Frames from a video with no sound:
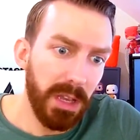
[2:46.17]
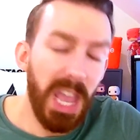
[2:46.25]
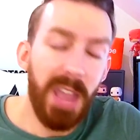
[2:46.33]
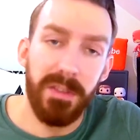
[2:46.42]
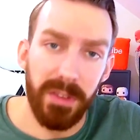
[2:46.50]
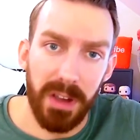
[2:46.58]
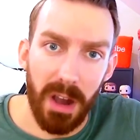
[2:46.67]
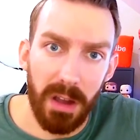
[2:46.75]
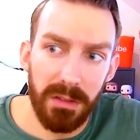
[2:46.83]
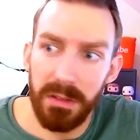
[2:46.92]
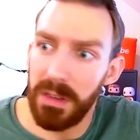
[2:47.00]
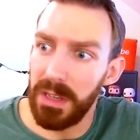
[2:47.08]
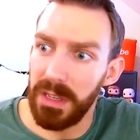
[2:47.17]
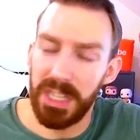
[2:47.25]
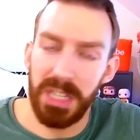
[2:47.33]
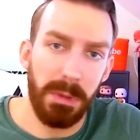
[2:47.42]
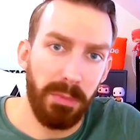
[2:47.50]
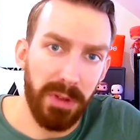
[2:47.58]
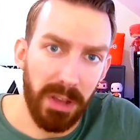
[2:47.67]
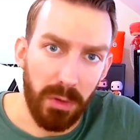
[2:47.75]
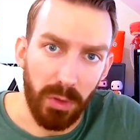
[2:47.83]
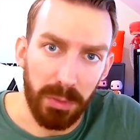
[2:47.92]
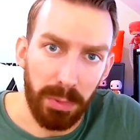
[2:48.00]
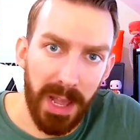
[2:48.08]
Even if I can't, it's going to be pretty
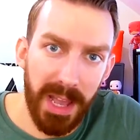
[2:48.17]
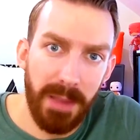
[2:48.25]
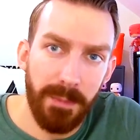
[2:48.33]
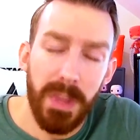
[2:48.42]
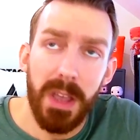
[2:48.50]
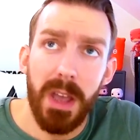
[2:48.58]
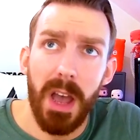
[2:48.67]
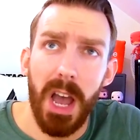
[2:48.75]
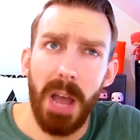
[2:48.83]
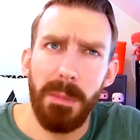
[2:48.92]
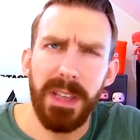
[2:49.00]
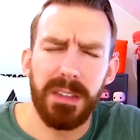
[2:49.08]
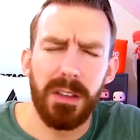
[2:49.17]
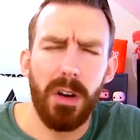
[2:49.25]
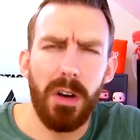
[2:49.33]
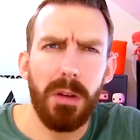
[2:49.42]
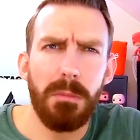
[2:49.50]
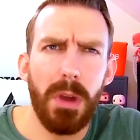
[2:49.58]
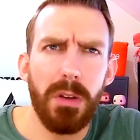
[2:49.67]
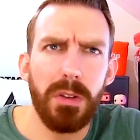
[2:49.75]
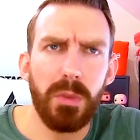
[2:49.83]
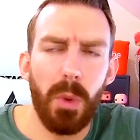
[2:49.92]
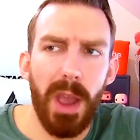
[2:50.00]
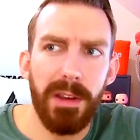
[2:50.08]
cool to play. It's got a mode
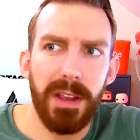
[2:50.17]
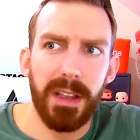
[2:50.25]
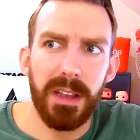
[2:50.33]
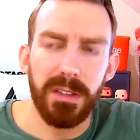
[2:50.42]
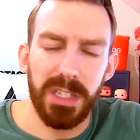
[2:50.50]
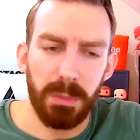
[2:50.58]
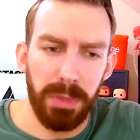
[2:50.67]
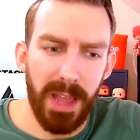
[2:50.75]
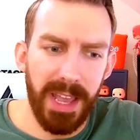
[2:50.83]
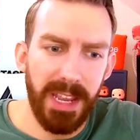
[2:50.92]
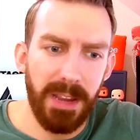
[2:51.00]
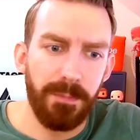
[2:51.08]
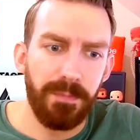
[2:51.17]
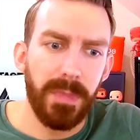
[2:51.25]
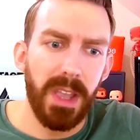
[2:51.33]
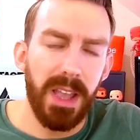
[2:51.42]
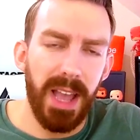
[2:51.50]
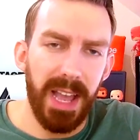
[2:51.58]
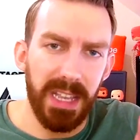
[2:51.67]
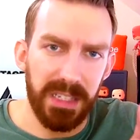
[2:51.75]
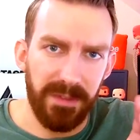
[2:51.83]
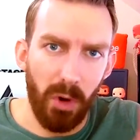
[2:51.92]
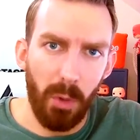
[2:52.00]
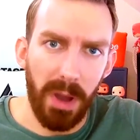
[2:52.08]
where it can display as
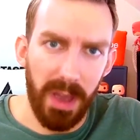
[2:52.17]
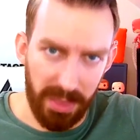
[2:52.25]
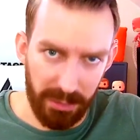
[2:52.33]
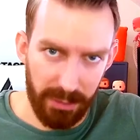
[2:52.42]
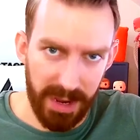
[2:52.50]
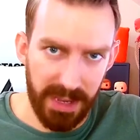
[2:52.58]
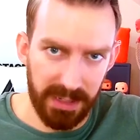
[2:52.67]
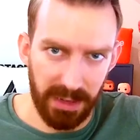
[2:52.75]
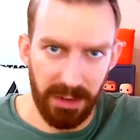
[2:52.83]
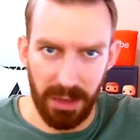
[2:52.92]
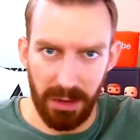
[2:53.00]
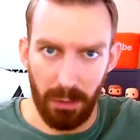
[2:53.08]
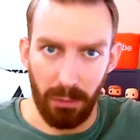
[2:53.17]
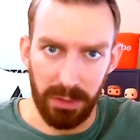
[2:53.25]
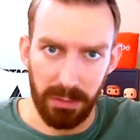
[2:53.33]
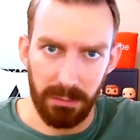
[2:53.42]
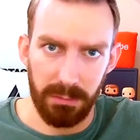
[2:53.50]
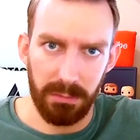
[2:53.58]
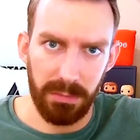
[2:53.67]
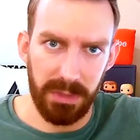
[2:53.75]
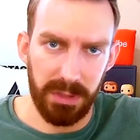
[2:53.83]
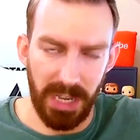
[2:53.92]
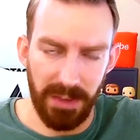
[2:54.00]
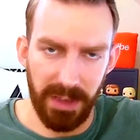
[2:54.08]
4x3, so you know your old
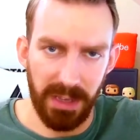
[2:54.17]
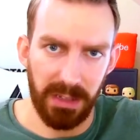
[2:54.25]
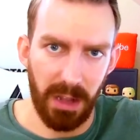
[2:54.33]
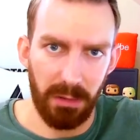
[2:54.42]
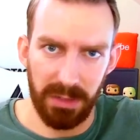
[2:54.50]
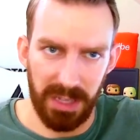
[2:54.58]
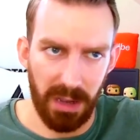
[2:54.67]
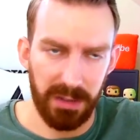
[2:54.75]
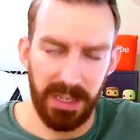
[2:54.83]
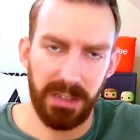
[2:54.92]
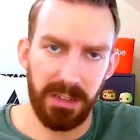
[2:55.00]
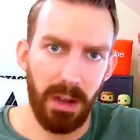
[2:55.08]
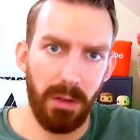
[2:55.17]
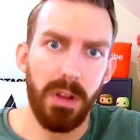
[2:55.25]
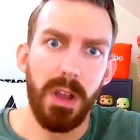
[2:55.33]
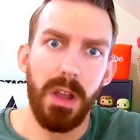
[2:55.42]
TV style, CRT style,